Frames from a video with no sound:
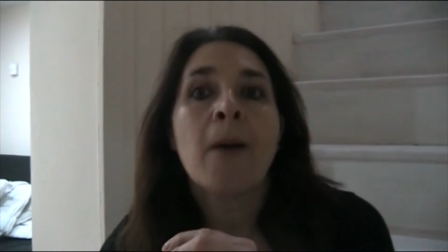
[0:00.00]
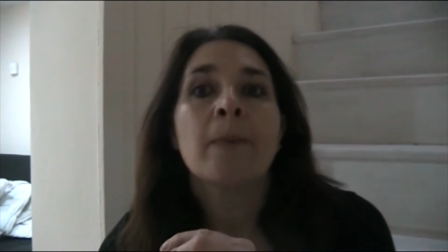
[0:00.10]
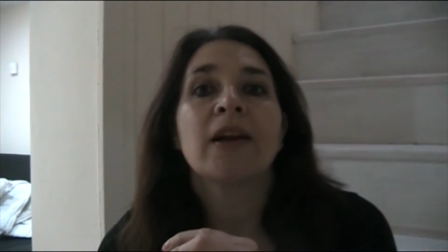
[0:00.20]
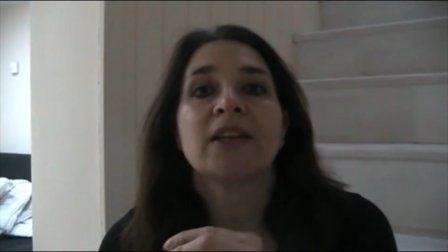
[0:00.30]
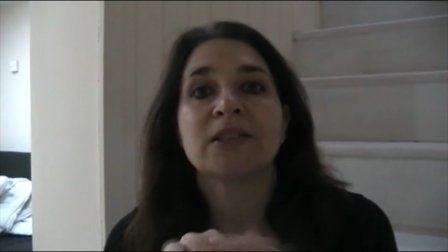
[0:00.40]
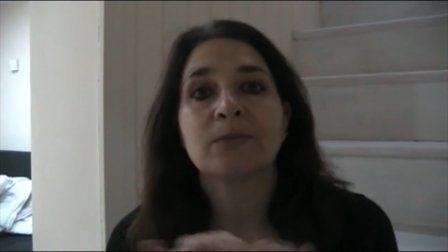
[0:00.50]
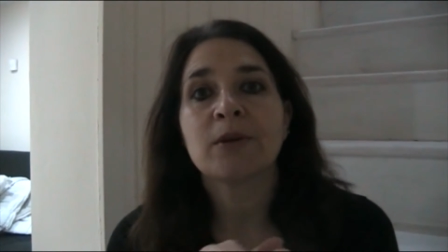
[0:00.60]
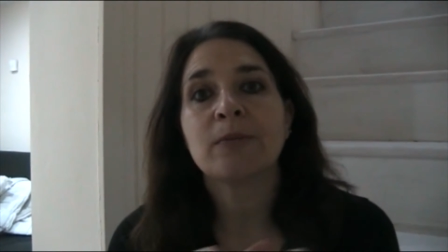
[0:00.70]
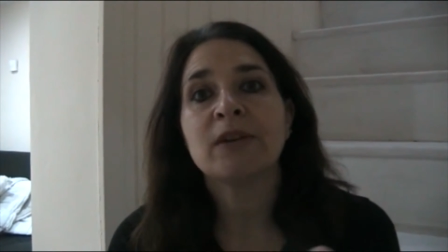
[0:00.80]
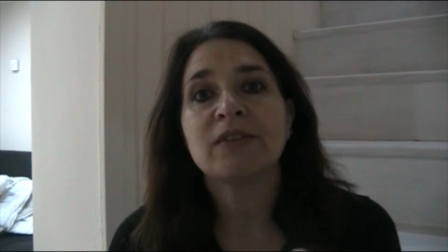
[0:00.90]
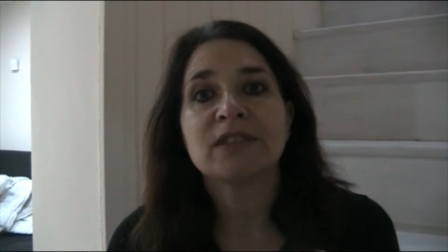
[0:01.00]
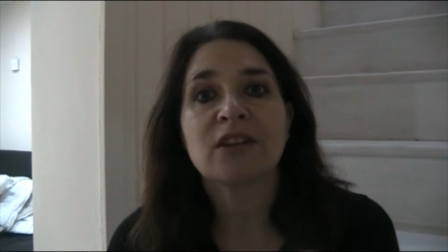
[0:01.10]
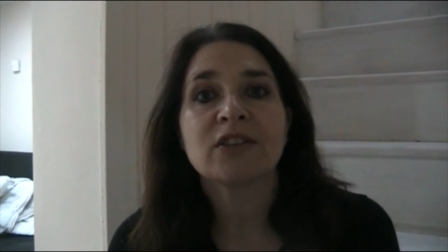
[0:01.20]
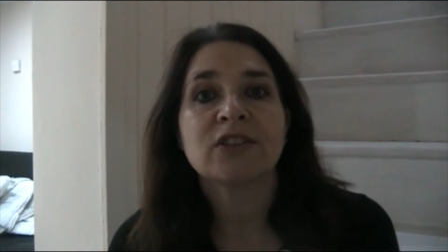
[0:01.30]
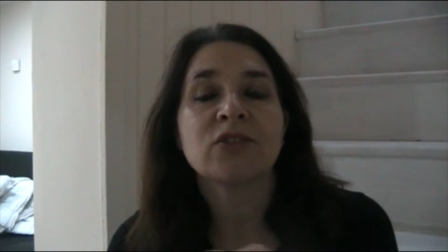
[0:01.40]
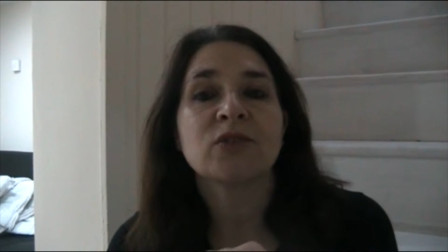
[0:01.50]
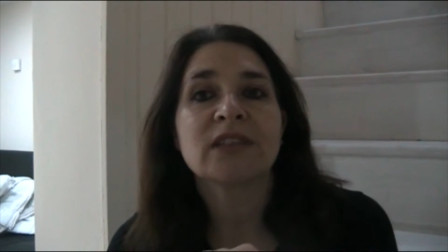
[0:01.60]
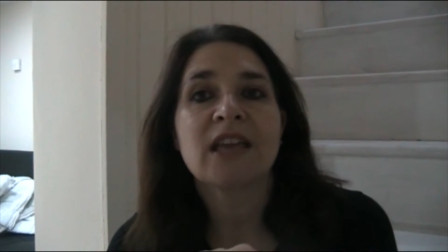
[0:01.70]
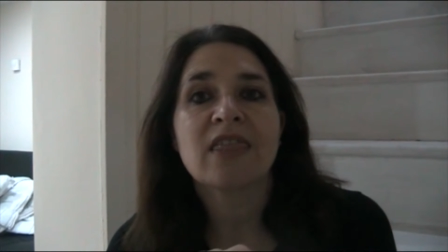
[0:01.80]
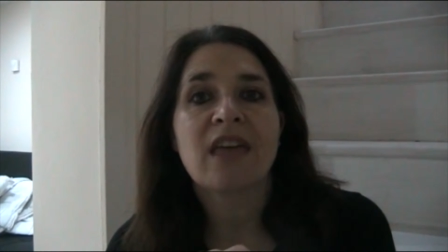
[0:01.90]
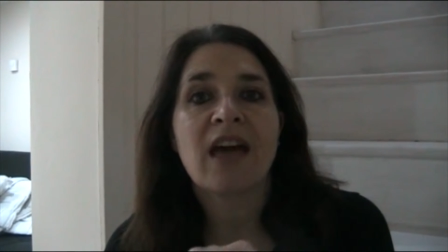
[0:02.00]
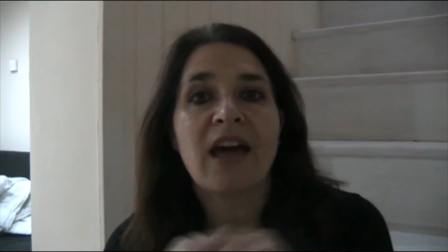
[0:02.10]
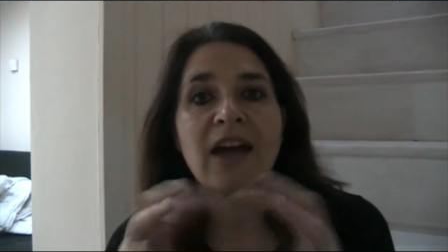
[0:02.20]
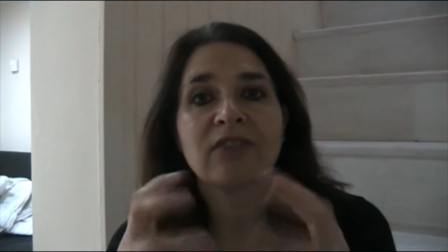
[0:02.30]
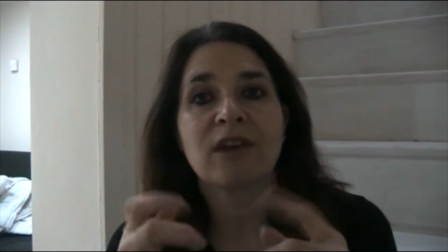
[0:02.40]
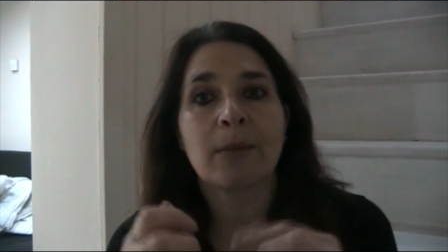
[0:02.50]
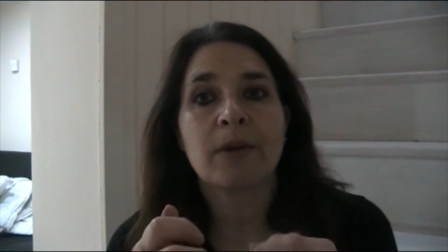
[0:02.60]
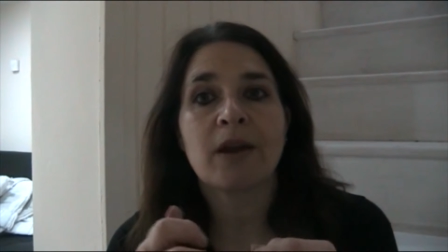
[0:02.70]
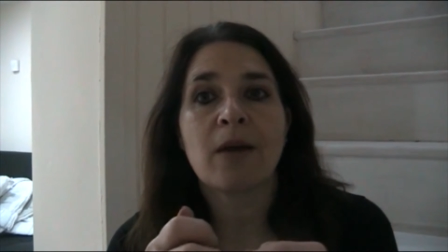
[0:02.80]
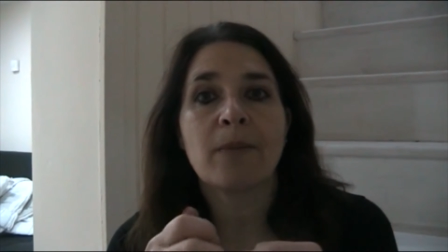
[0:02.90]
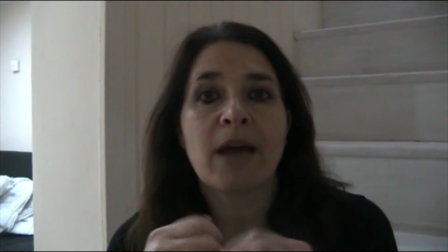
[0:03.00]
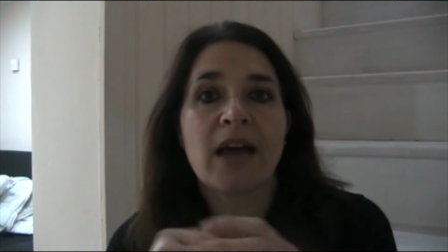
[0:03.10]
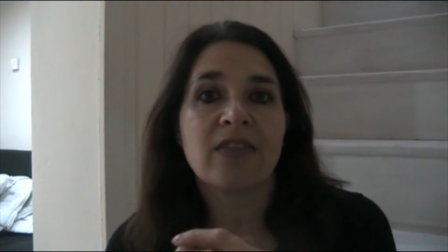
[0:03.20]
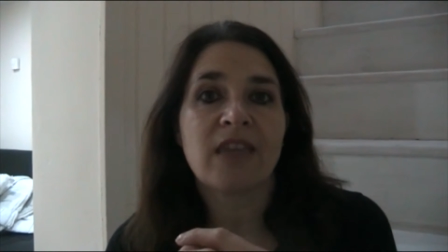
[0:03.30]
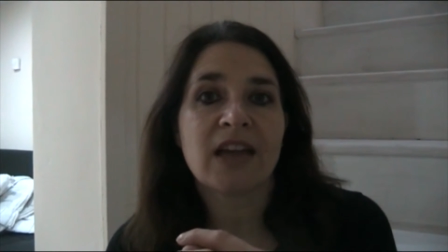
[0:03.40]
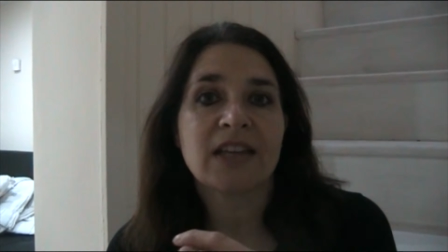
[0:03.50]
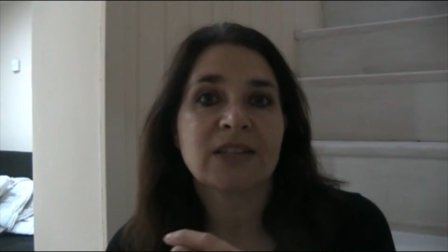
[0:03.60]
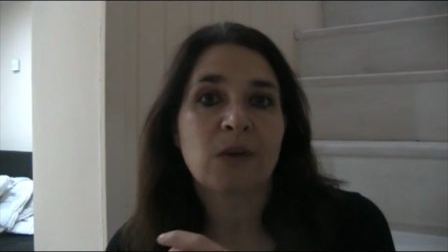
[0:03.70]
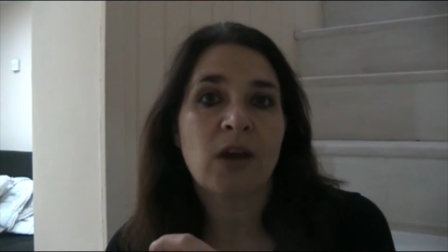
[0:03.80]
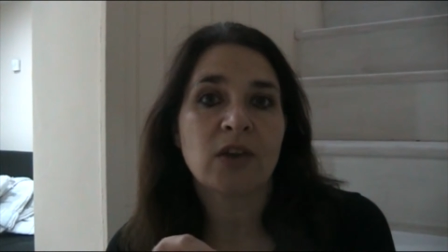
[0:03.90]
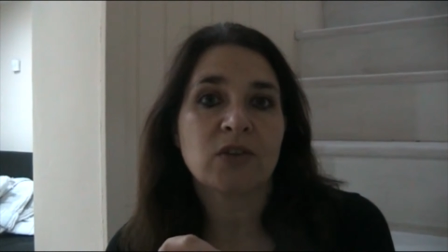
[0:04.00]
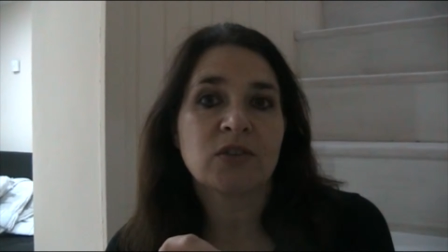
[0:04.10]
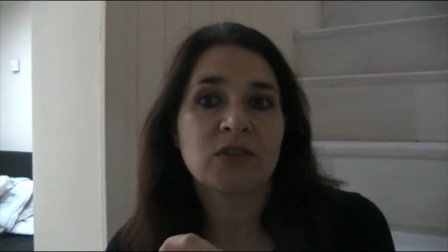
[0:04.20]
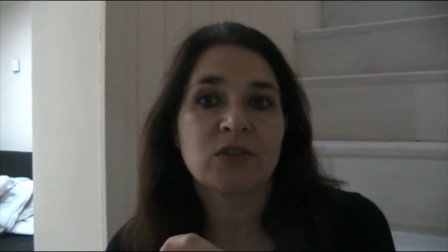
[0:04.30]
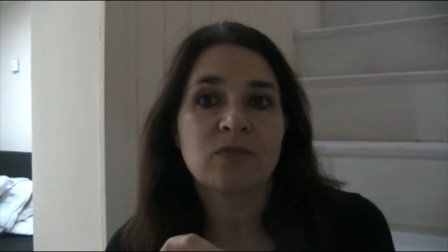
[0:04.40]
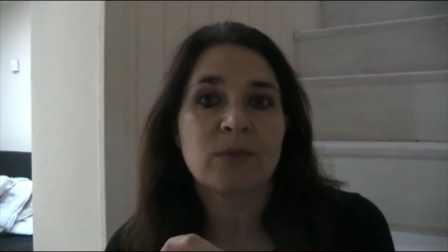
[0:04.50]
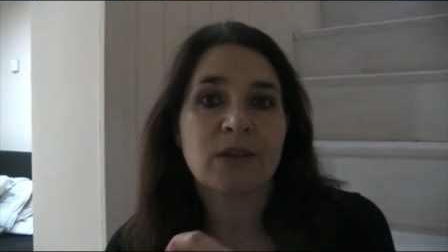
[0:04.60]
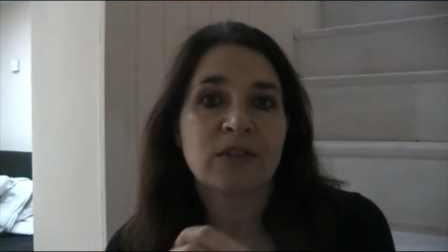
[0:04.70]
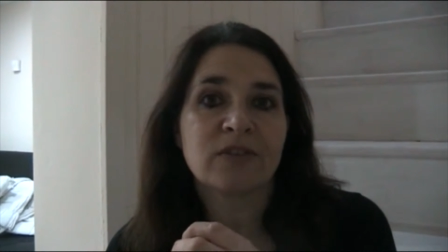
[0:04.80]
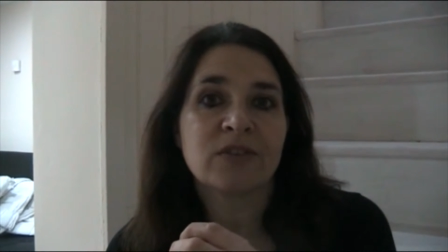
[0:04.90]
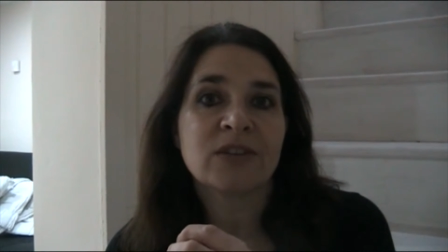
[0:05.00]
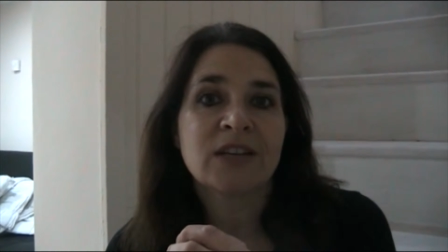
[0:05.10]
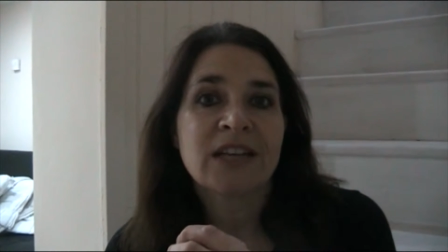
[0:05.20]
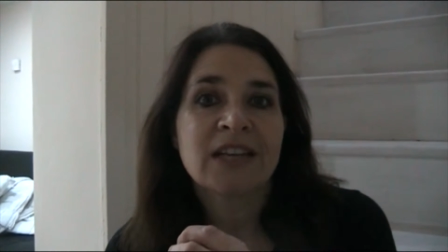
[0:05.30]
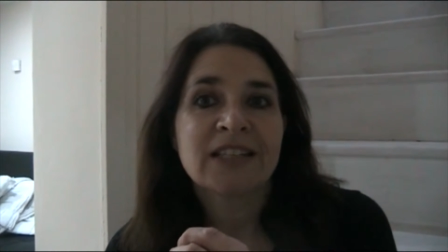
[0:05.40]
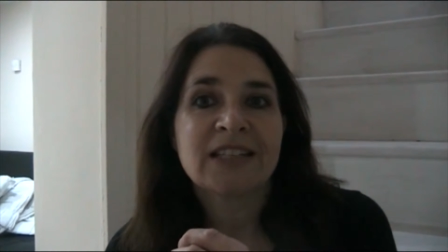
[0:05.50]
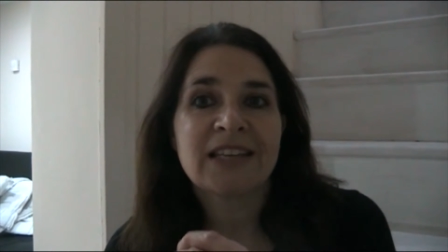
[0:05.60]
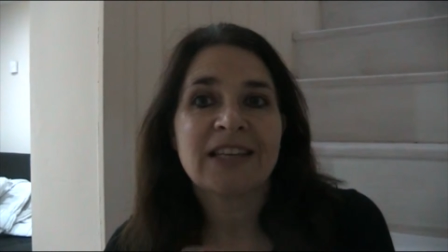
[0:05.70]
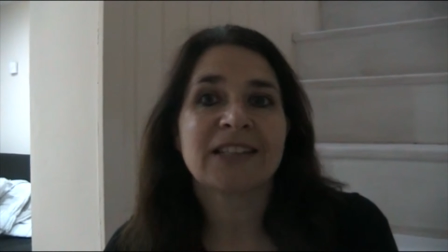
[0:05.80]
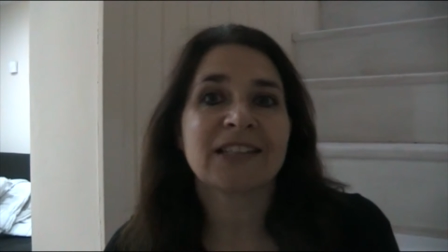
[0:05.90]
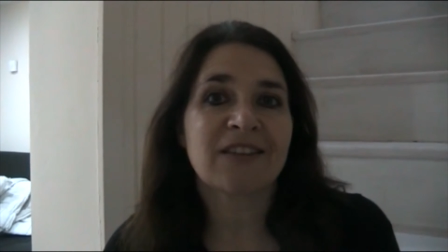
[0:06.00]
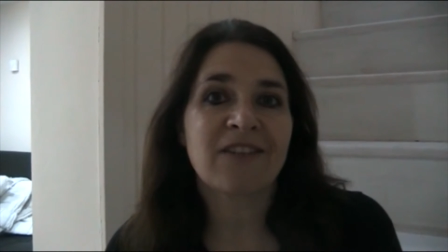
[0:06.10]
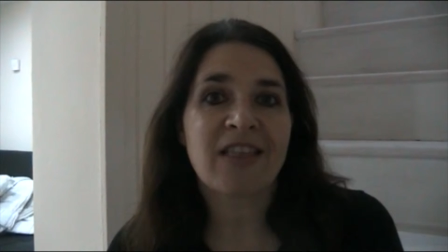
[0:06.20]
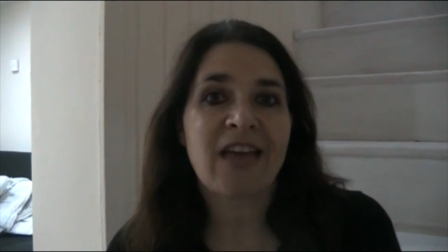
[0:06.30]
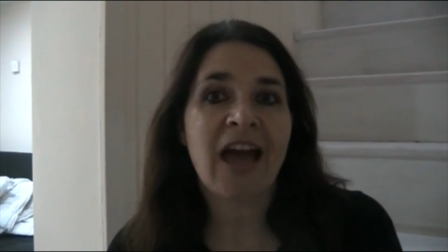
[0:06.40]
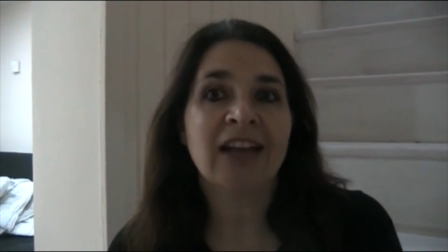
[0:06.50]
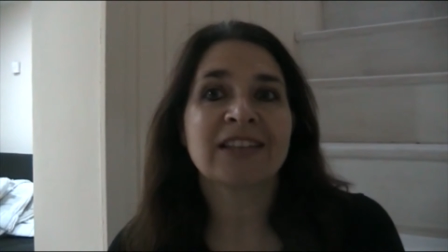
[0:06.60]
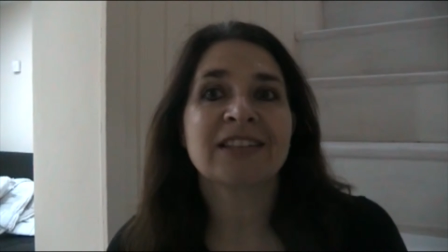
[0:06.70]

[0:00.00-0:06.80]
But I just put a bit of salsa sauce in there and wrap it up, and that is quite a good sort of meal for tea and stuff like that.